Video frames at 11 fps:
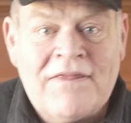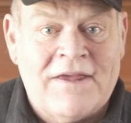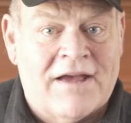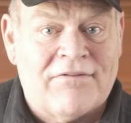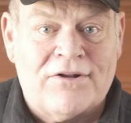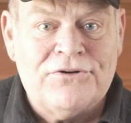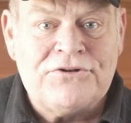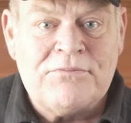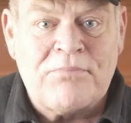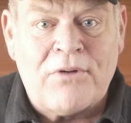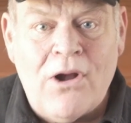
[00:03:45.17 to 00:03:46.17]
The
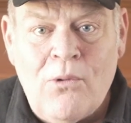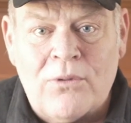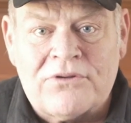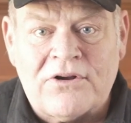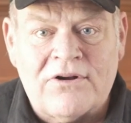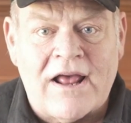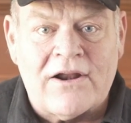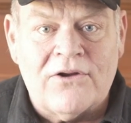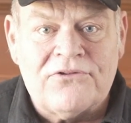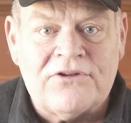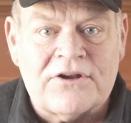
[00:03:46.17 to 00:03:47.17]
Evolution Pro will turn
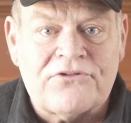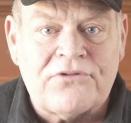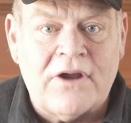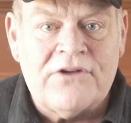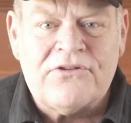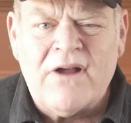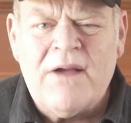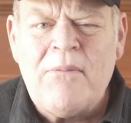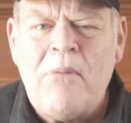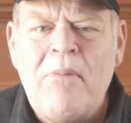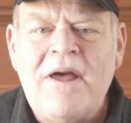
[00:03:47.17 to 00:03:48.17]
out 06 tracer
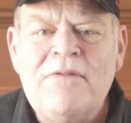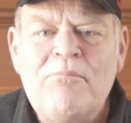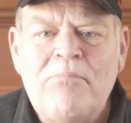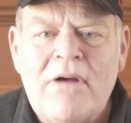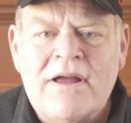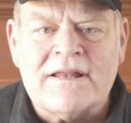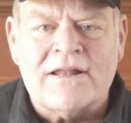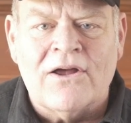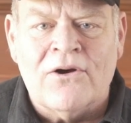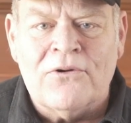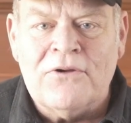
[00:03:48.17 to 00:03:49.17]
ammo by the bucket
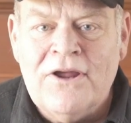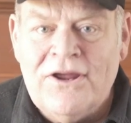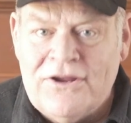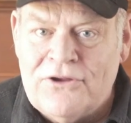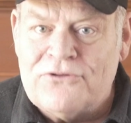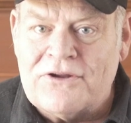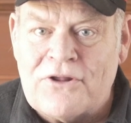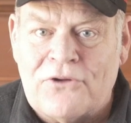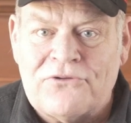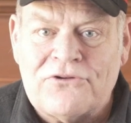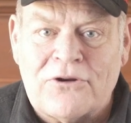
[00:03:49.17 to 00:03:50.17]
load, using
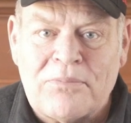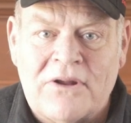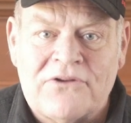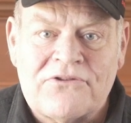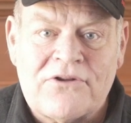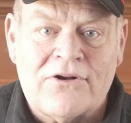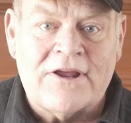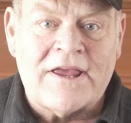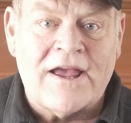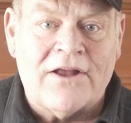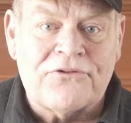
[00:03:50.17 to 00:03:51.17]
those surplus 30
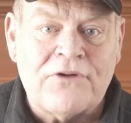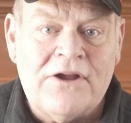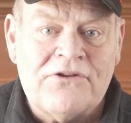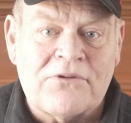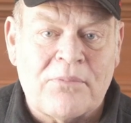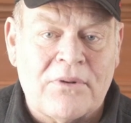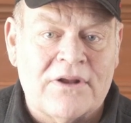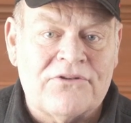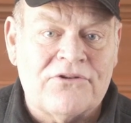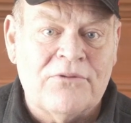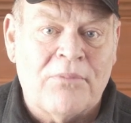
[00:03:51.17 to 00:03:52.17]
cal tracer
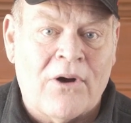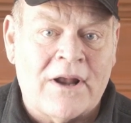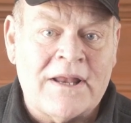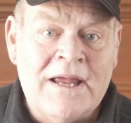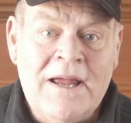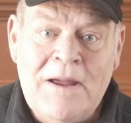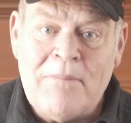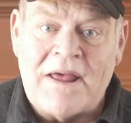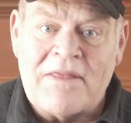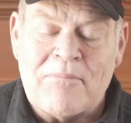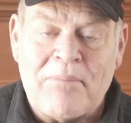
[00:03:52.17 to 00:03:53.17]
bullets you bought
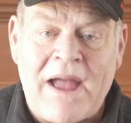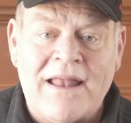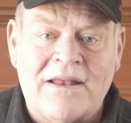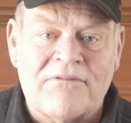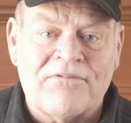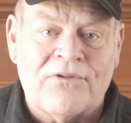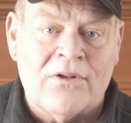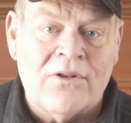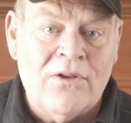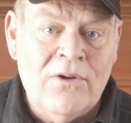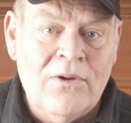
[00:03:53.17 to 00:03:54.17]
by the
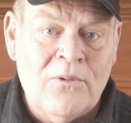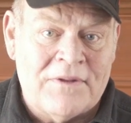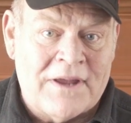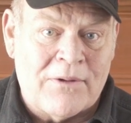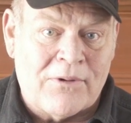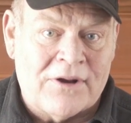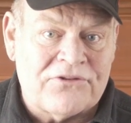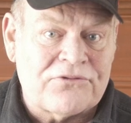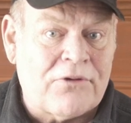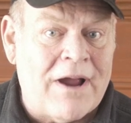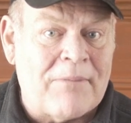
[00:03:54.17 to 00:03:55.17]
palletful when they were at
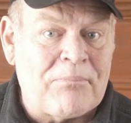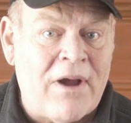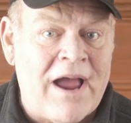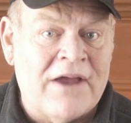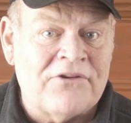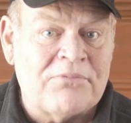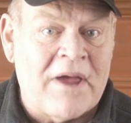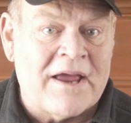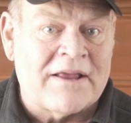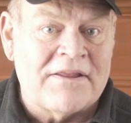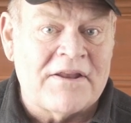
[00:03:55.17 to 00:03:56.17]
scrap price back in the